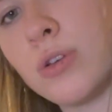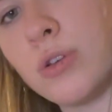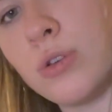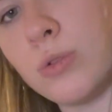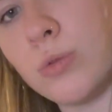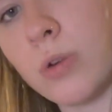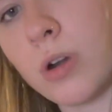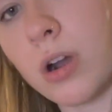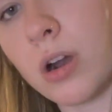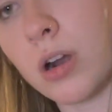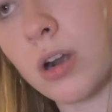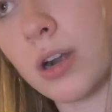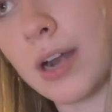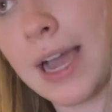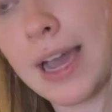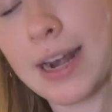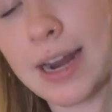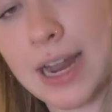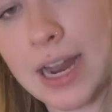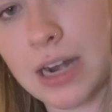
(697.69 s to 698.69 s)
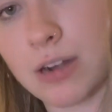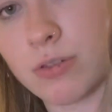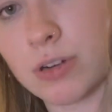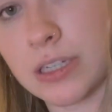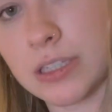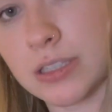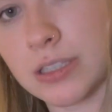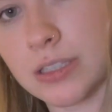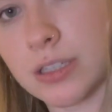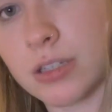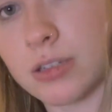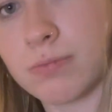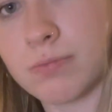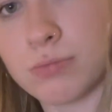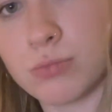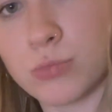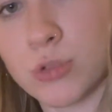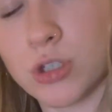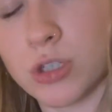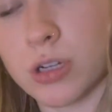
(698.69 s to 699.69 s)
who are at high risk
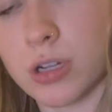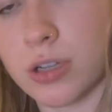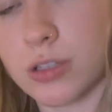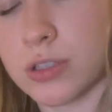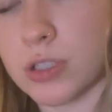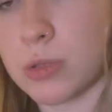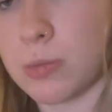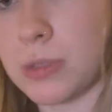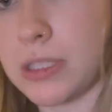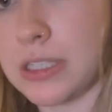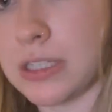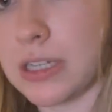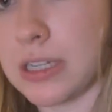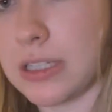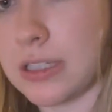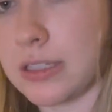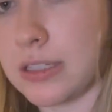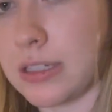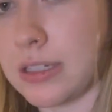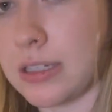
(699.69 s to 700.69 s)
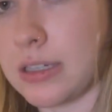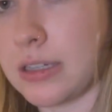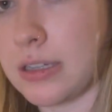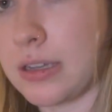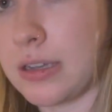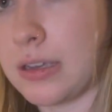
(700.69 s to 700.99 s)
should also be tested.